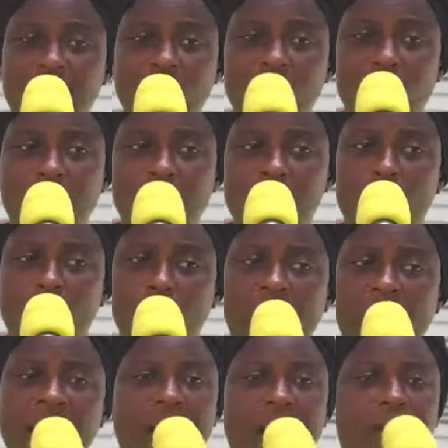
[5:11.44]
to me. So while
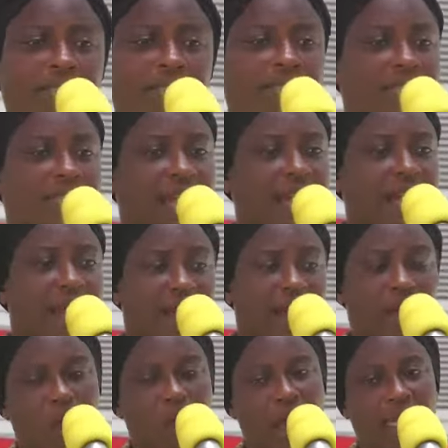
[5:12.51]
I was seated
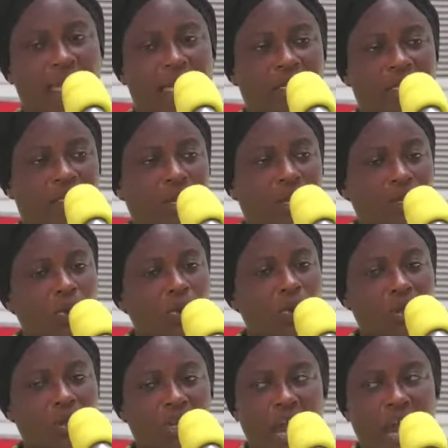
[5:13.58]
quietly to
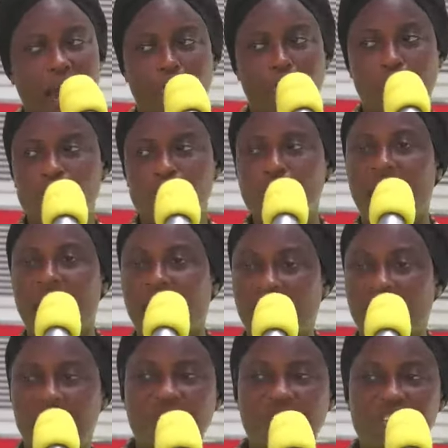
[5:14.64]
read that book so that I can
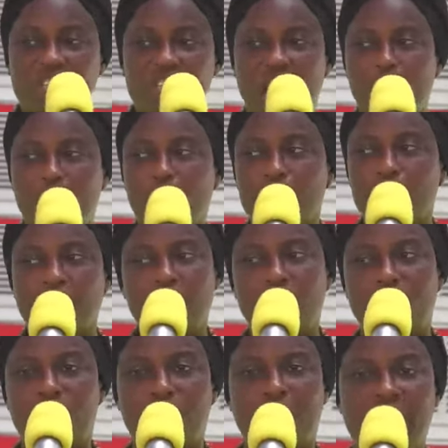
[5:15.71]
finish that book, maybe on
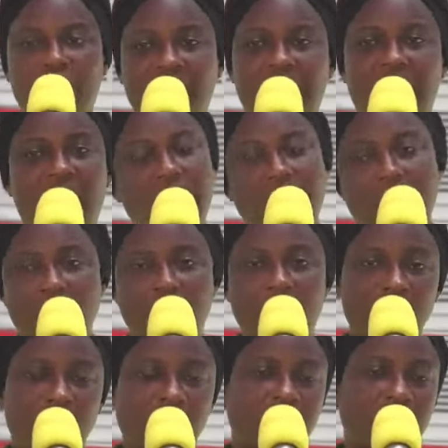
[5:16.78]
Friday, I'll
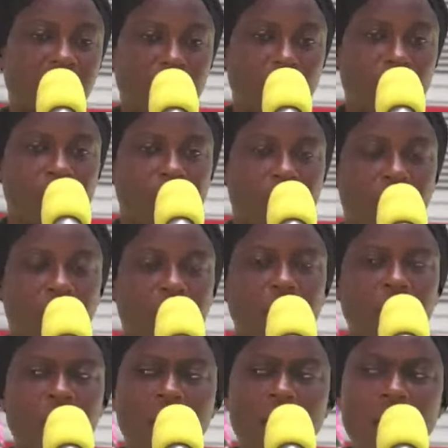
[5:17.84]
certainly move on.
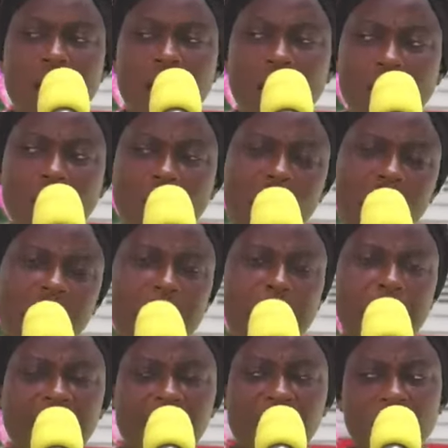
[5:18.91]
One of the
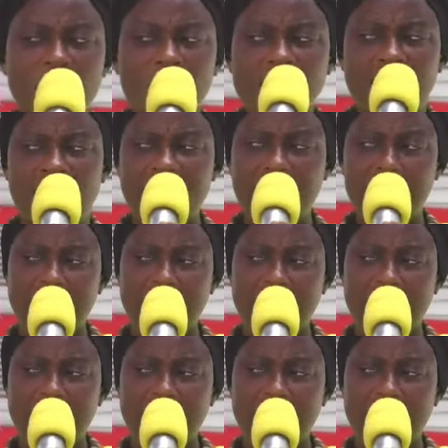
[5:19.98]
pastors, I,